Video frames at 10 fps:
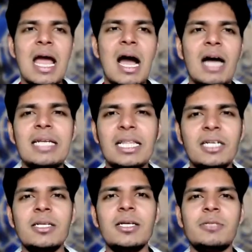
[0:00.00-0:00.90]

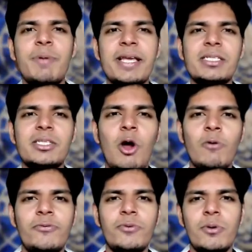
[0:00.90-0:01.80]
Another space
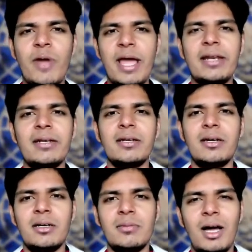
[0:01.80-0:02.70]
of where
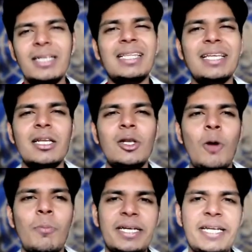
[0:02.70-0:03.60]
unethical
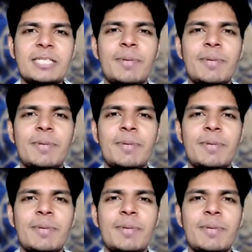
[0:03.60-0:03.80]
lobbying takes